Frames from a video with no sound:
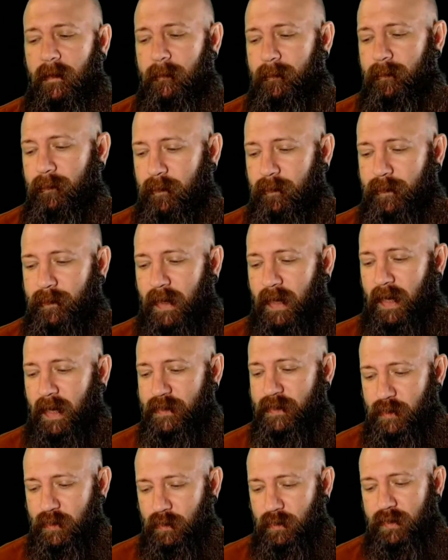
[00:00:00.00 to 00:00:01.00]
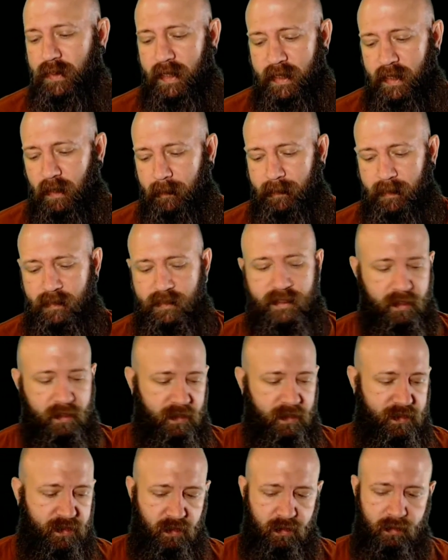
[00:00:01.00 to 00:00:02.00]
But I do think up
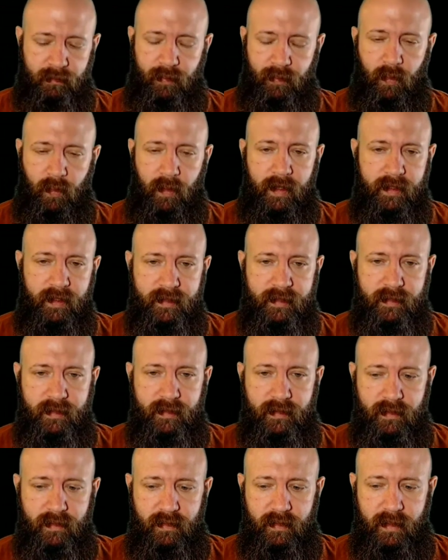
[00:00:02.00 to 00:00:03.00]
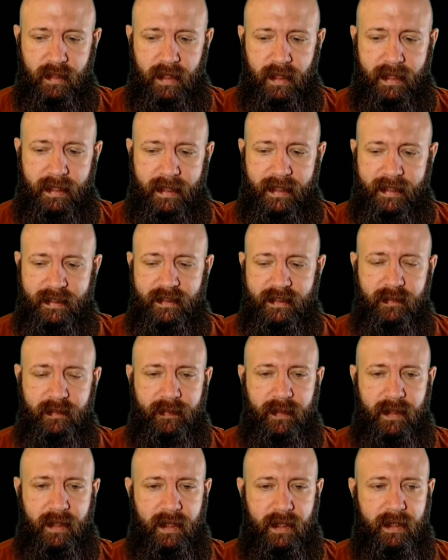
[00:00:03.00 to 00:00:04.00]
until a certain point, it needs to
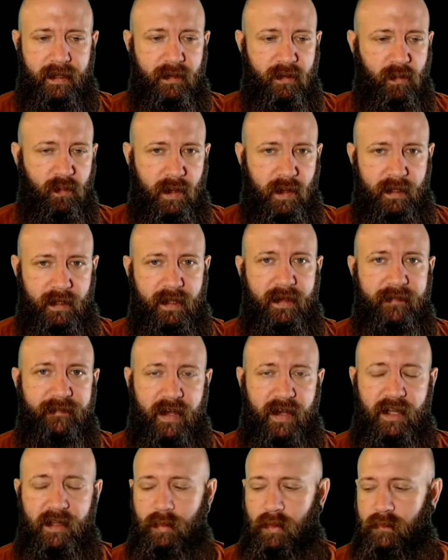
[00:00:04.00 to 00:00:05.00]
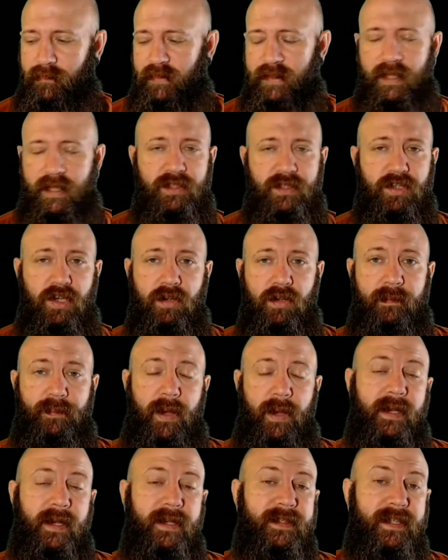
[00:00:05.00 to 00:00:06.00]
be readily available for that
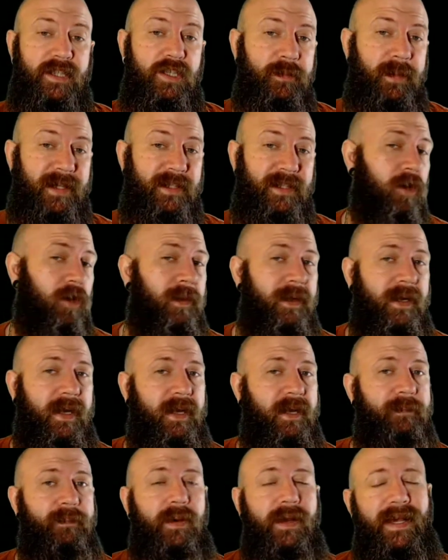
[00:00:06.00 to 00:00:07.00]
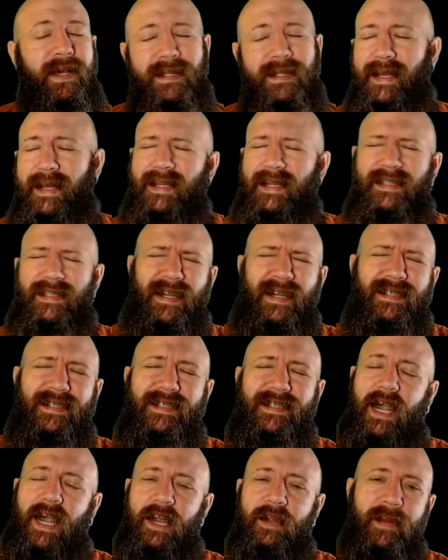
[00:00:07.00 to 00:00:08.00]
pregnancy to be terminated. But like I said, it's
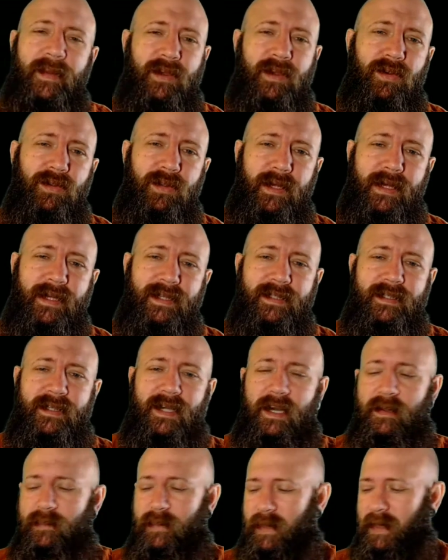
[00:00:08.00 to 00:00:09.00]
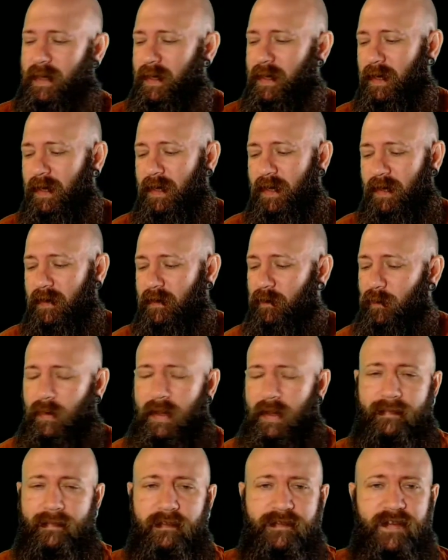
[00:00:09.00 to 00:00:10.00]
got to be early. It's got to be
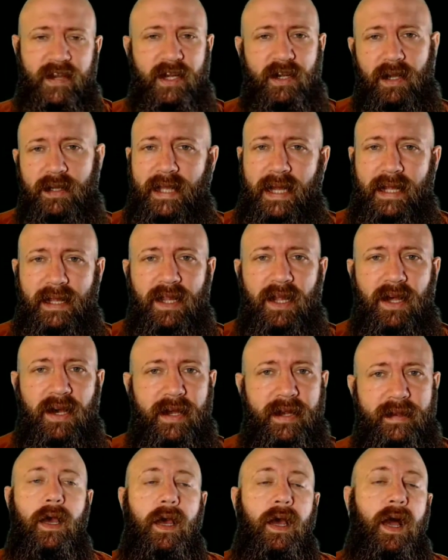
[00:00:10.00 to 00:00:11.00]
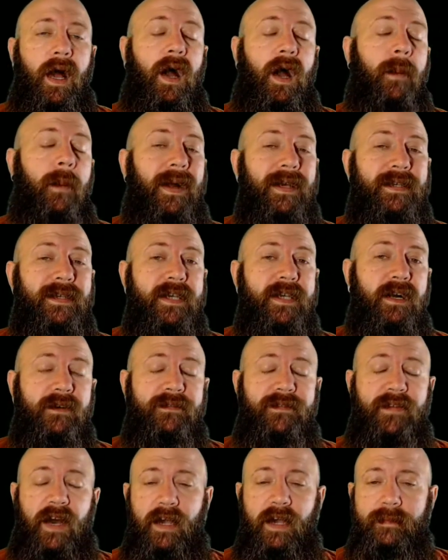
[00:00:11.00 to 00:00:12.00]
We have to figure out that line.
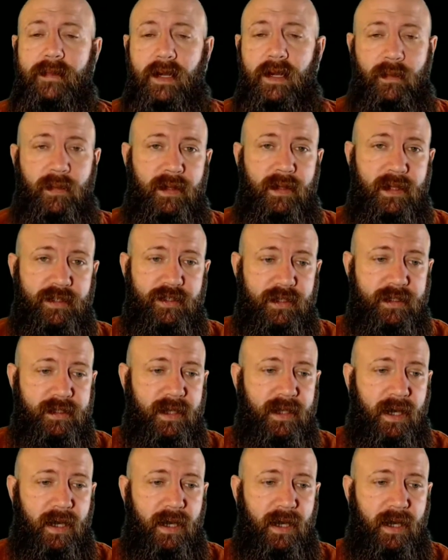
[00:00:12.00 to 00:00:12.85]
Myself, I am not religious.